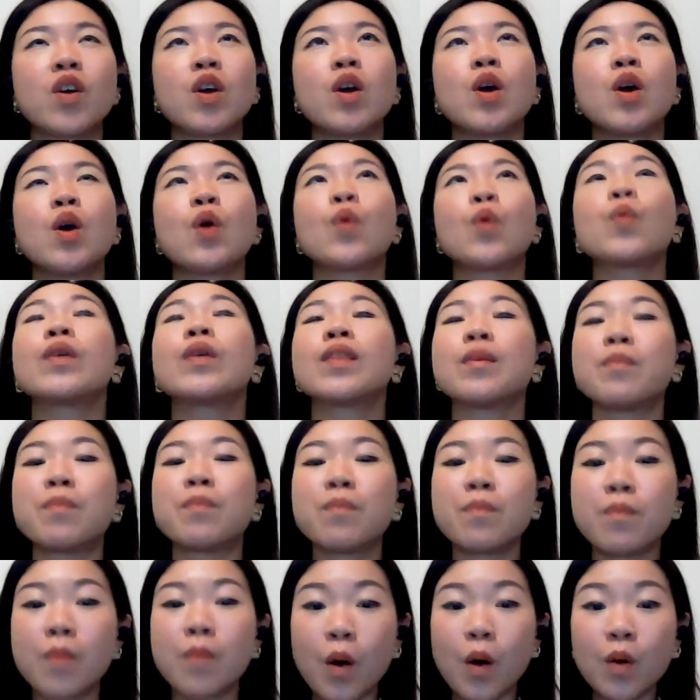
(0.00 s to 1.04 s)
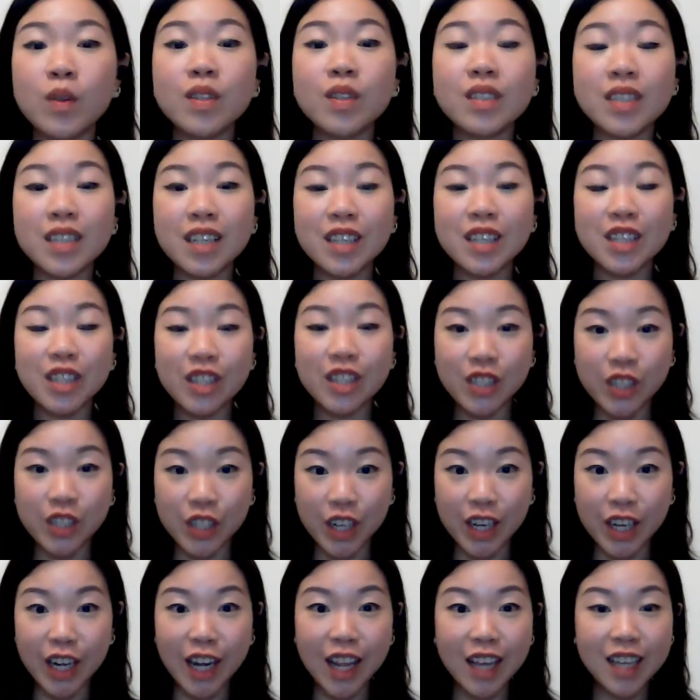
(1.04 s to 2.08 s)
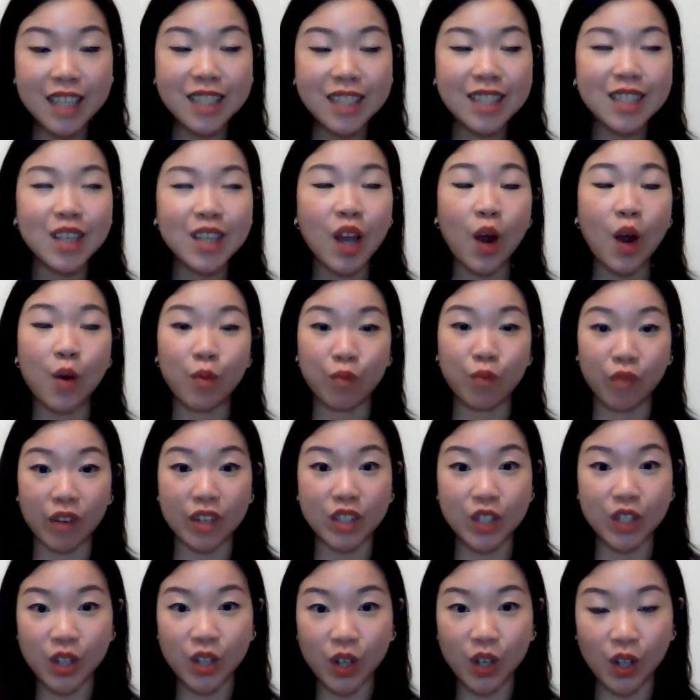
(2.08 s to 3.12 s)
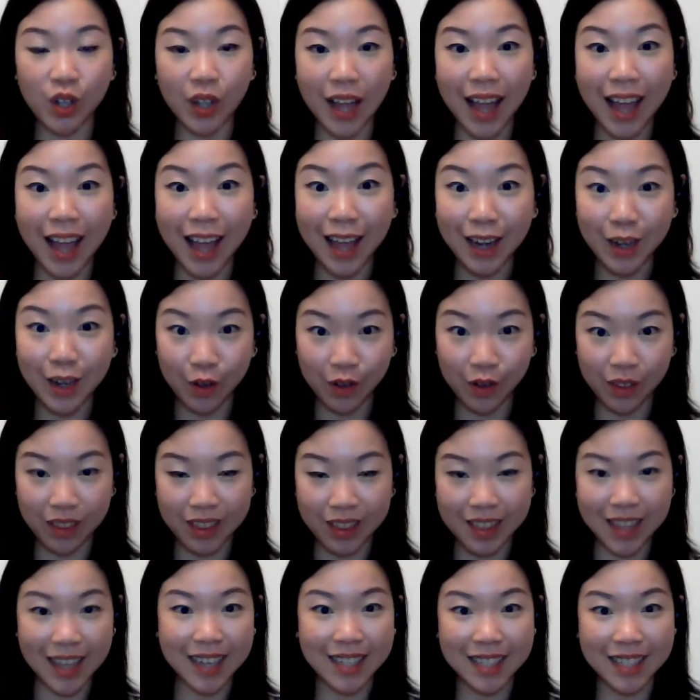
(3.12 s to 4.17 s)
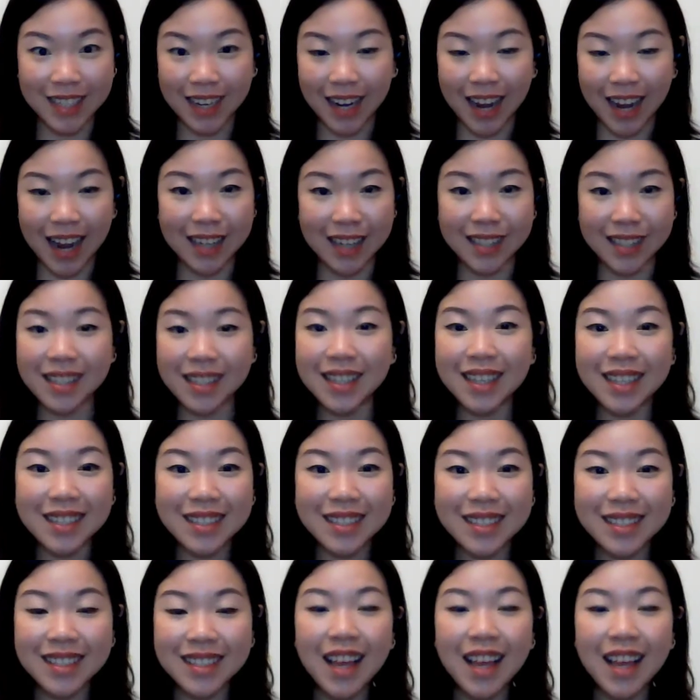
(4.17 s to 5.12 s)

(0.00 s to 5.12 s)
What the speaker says: with the most genius, original, and authentic ideas.